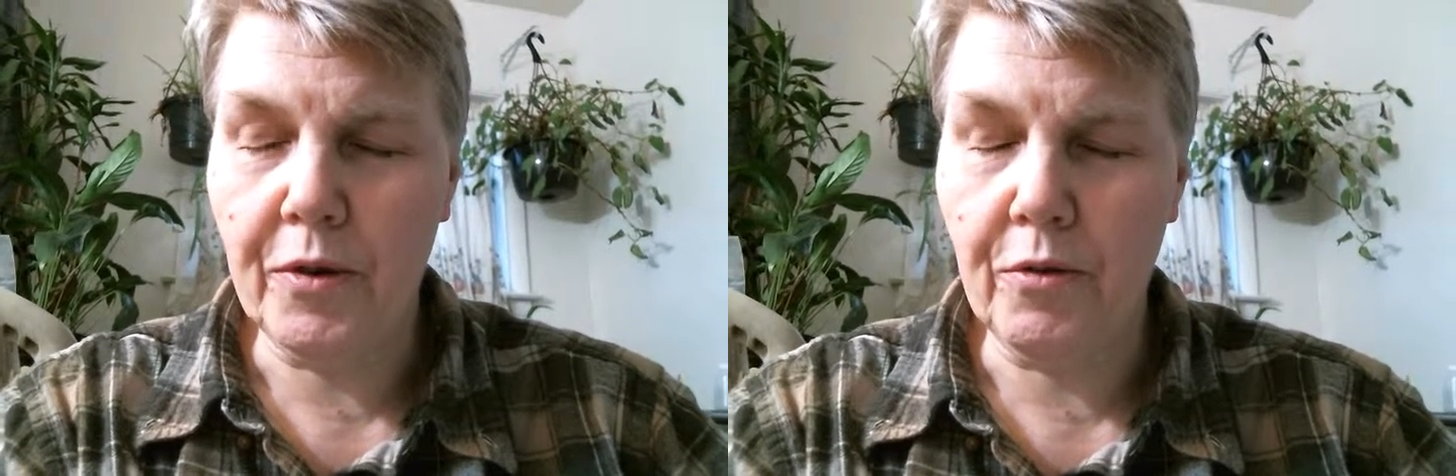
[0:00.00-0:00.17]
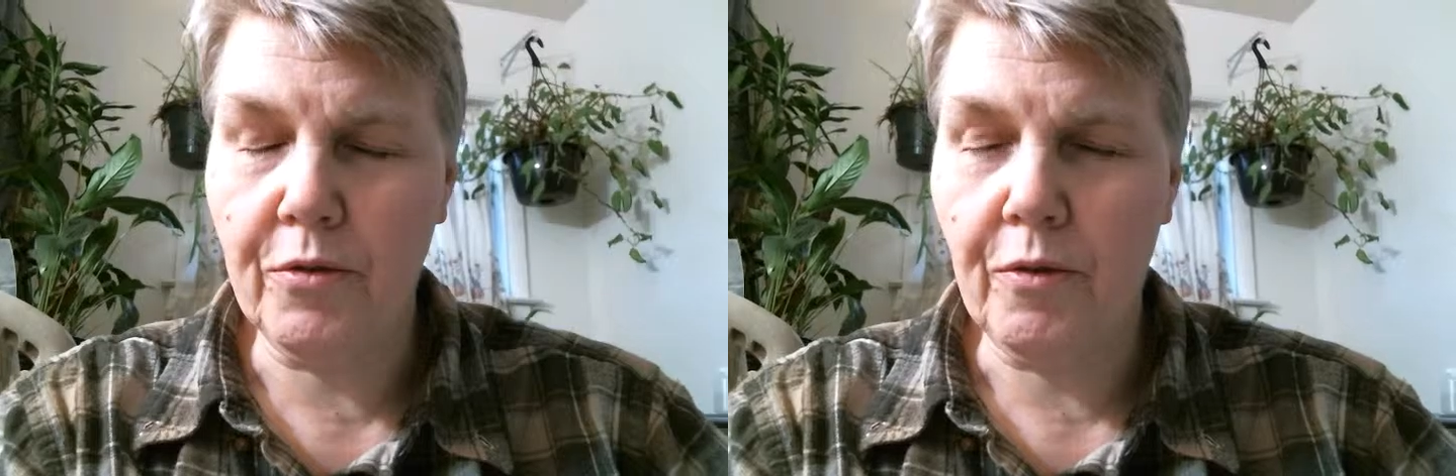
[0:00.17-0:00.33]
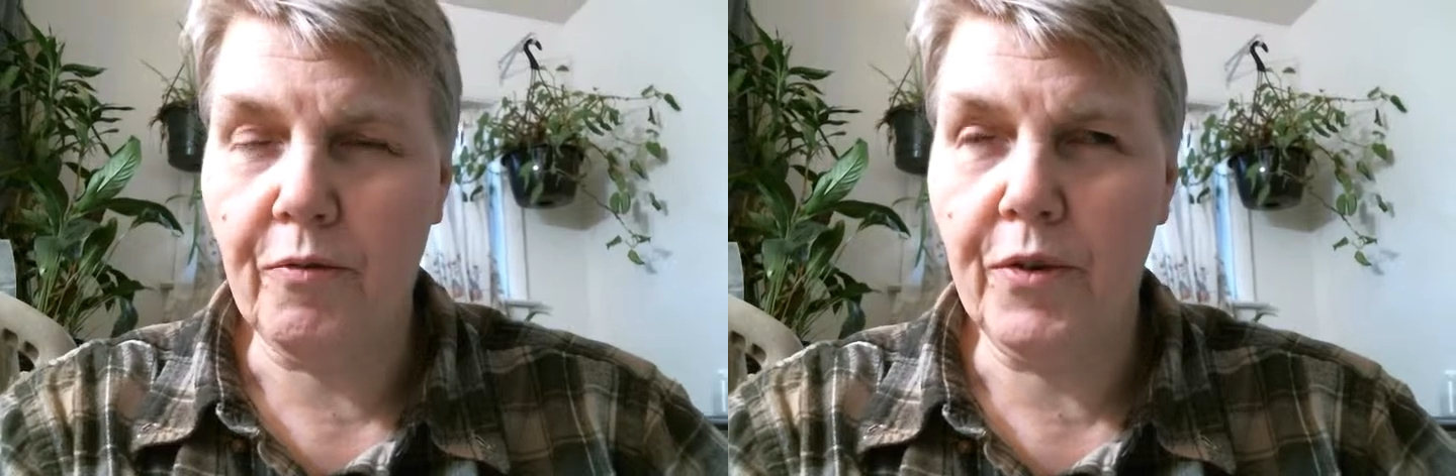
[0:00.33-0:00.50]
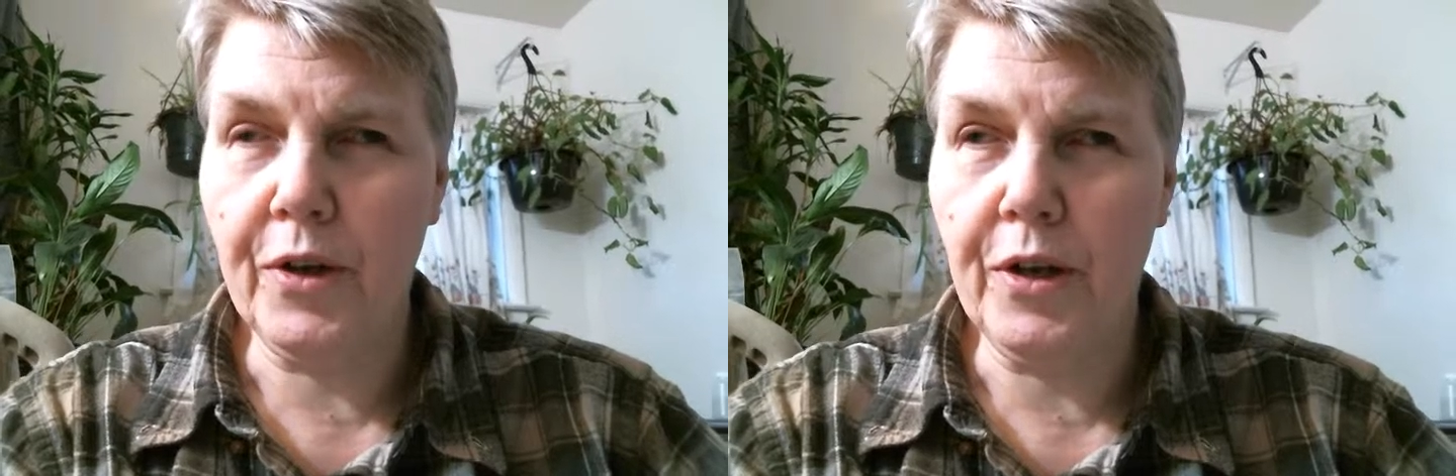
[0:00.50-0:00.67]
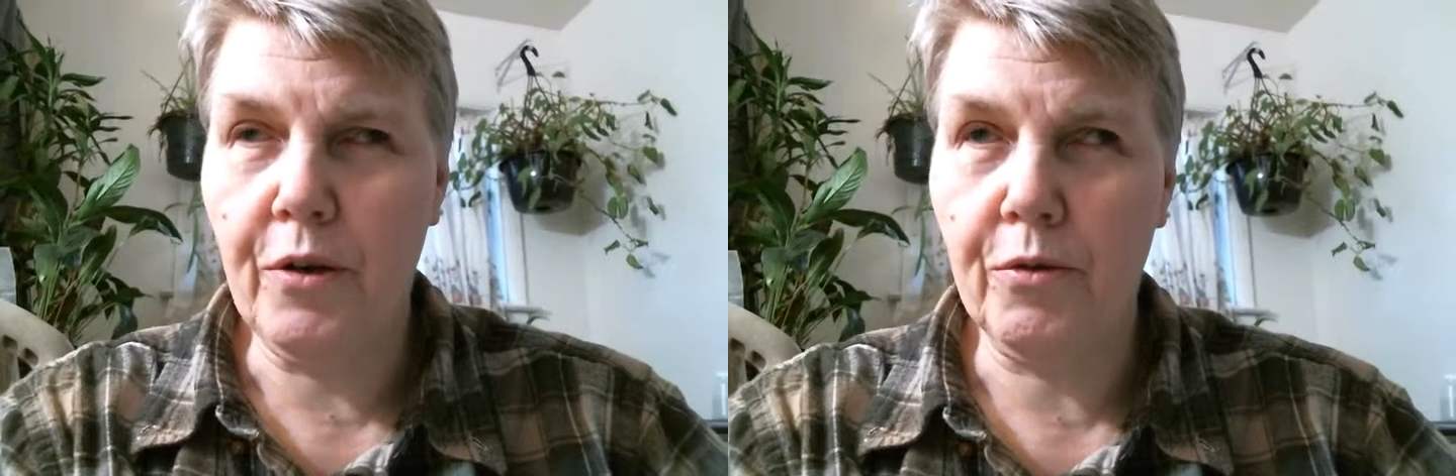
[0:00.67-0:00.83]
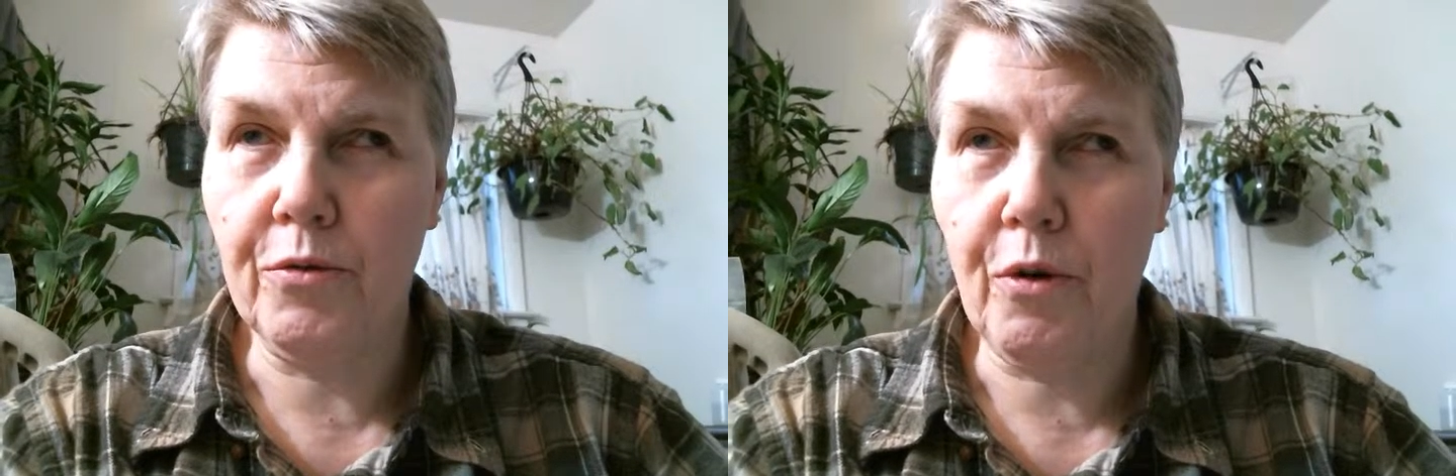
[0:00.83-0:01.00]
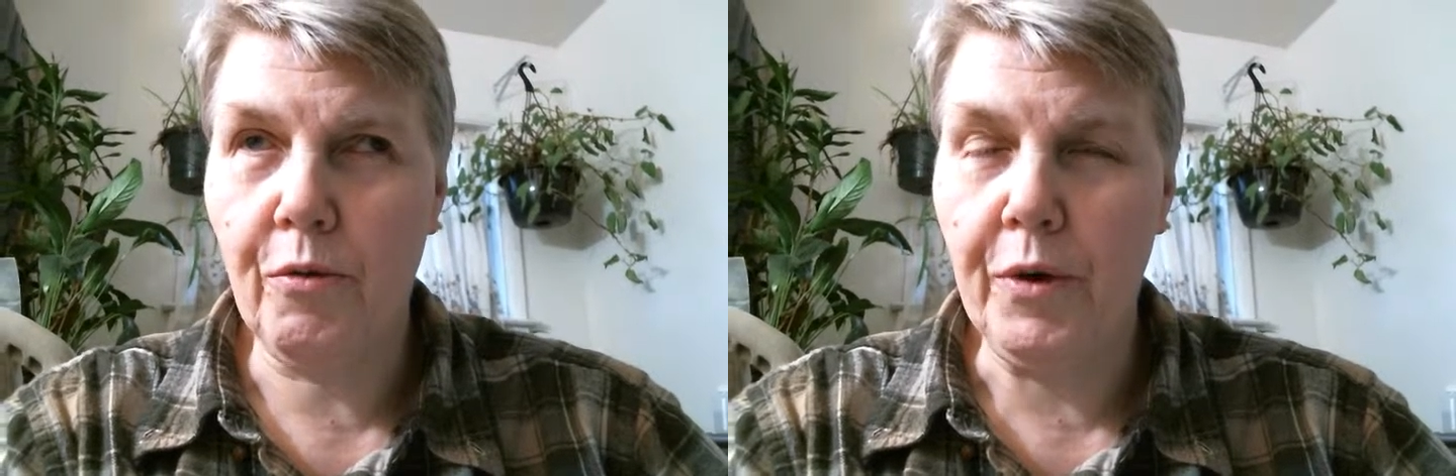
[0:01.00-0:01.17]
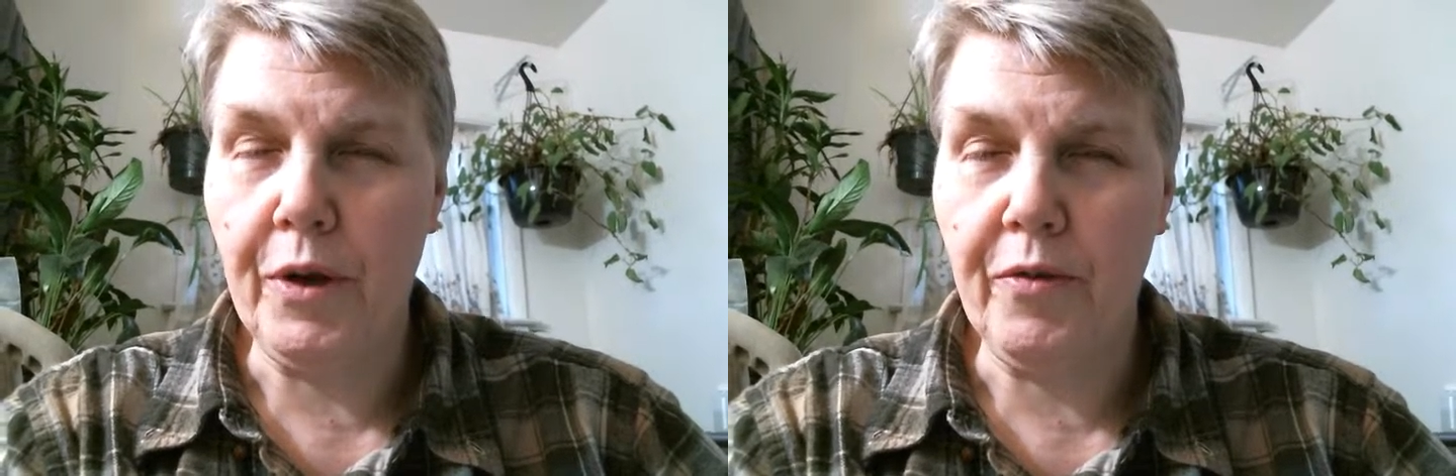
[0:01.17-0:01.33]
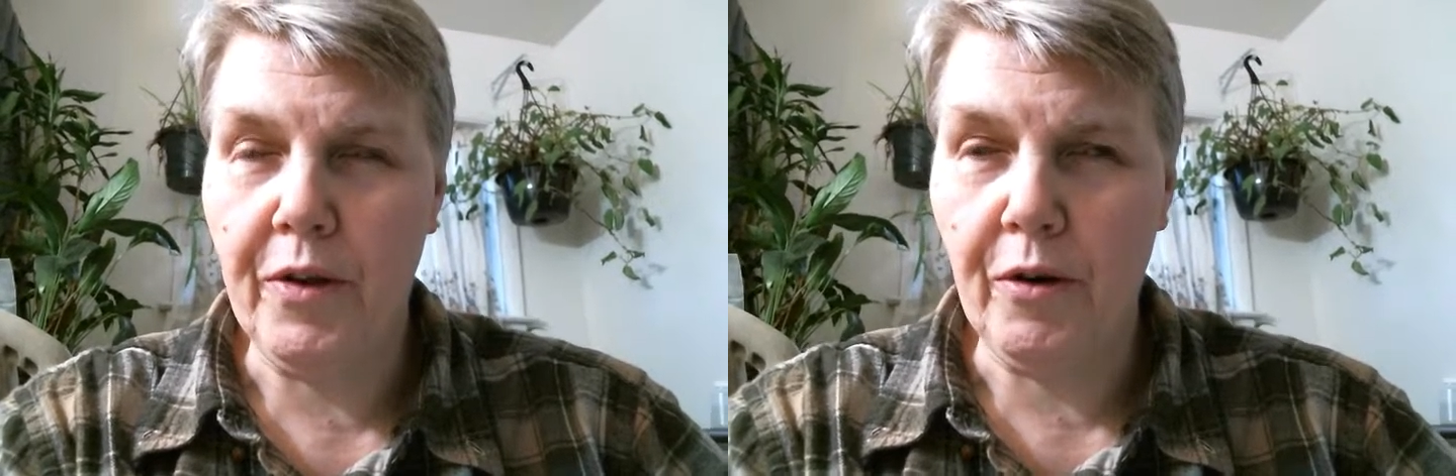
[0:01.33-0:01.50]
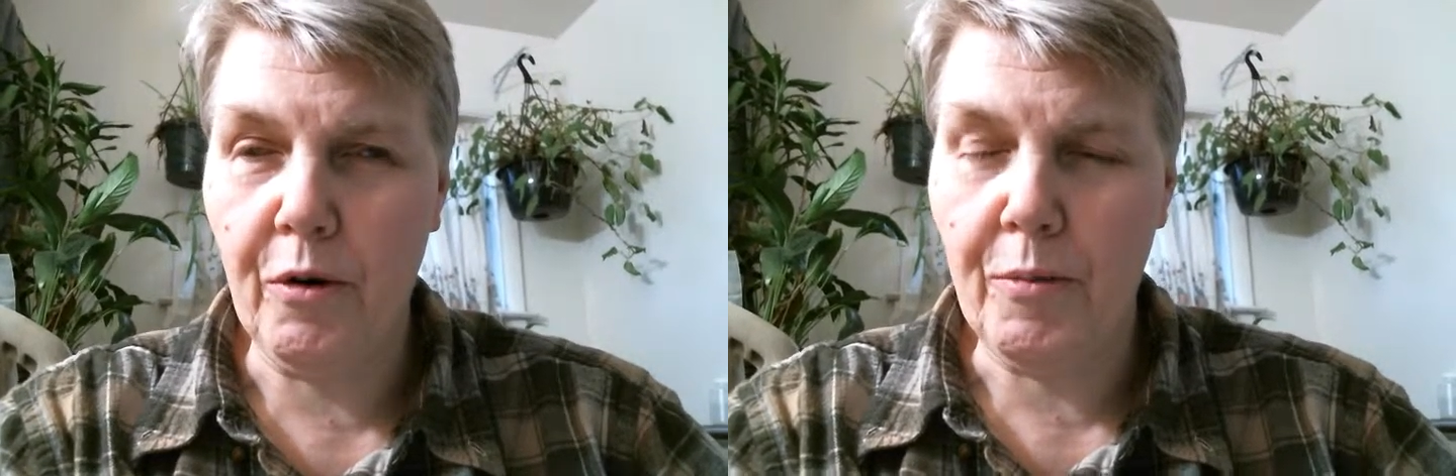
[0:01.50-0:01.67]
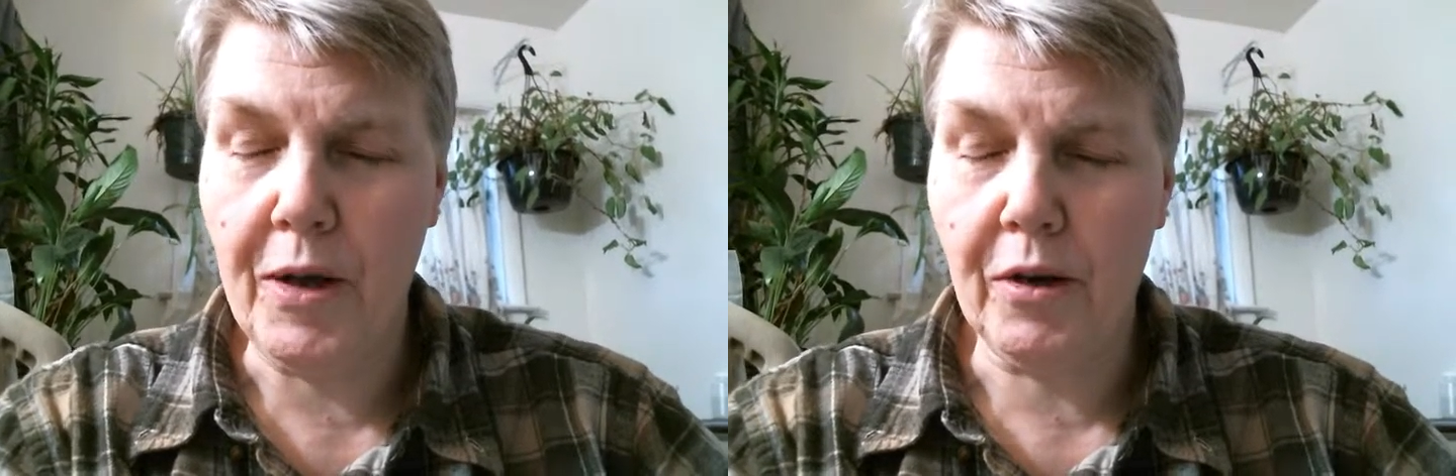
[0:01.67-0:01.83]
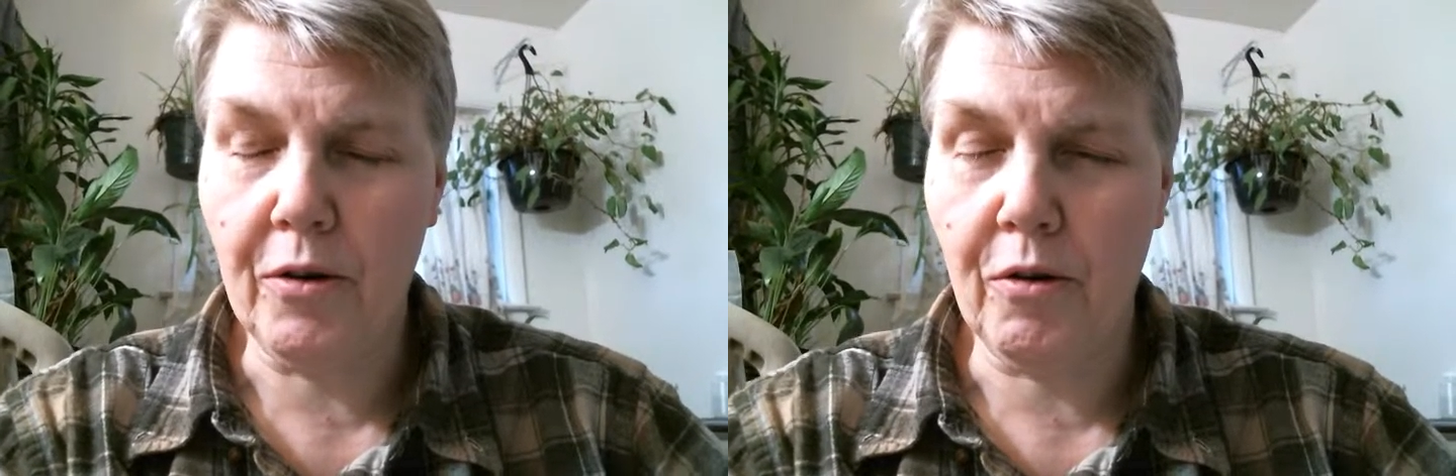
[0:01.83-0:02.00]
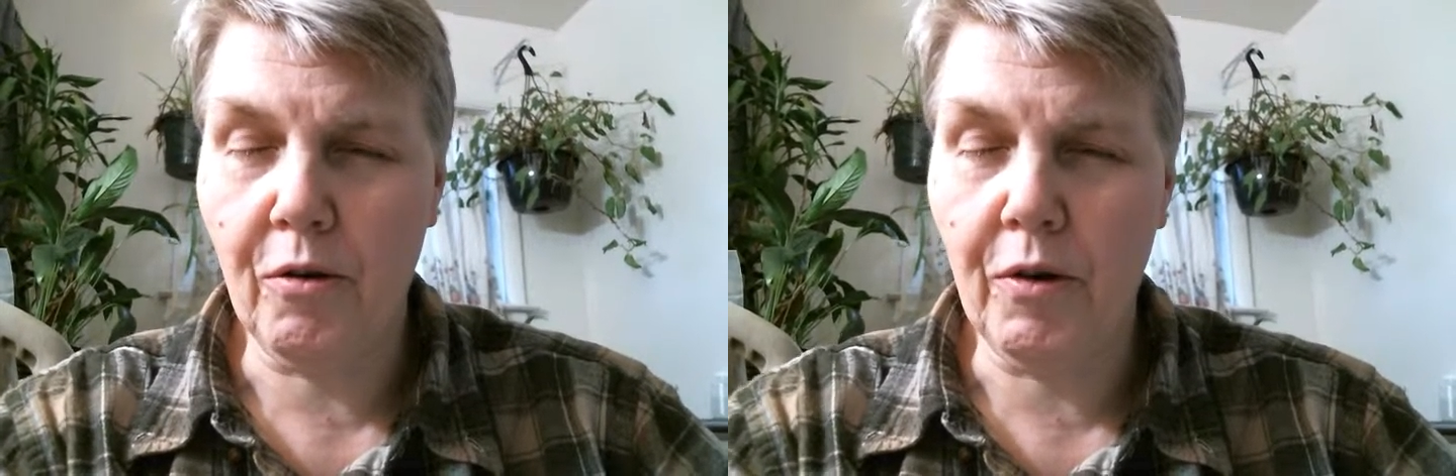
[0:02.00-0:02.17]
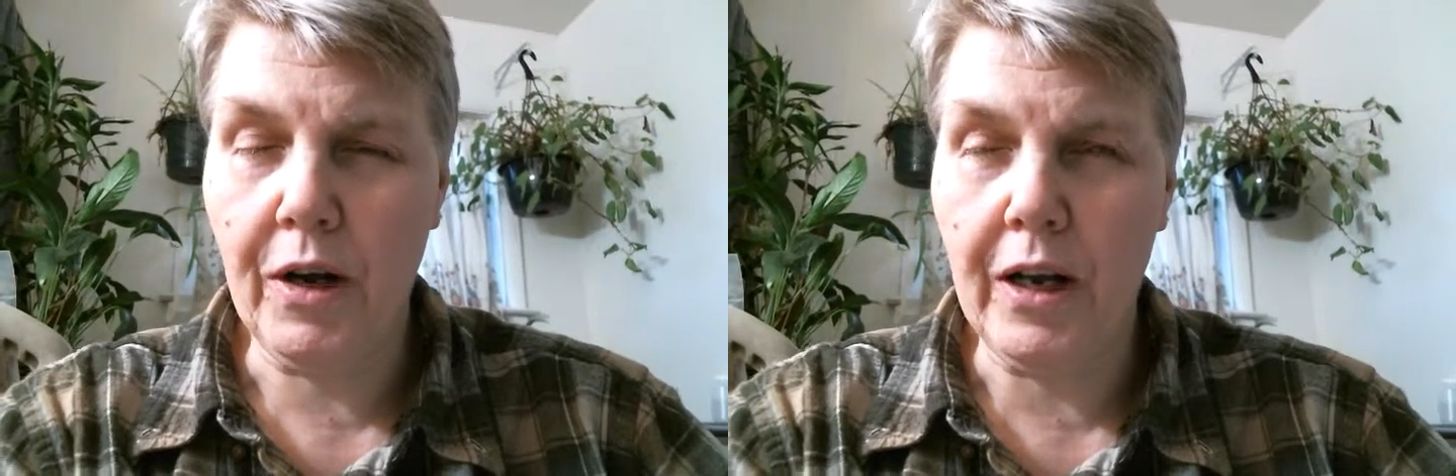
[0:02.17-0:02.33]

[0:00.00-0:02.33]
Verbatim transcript: There's some videos already there about her.